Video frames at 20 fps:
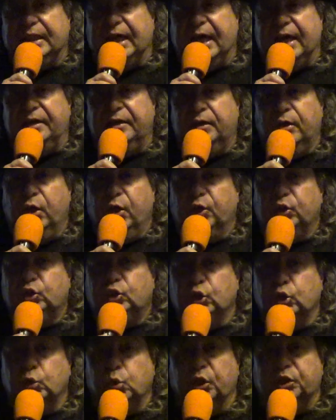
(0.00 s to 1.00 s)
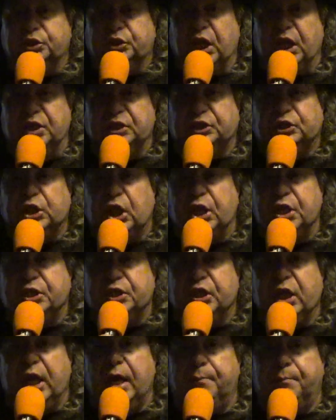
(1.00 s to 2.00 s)
that. Do what they say
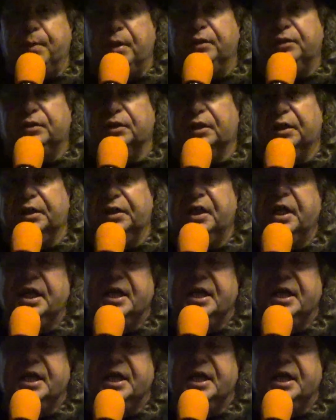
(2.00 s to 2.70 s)
can't be done.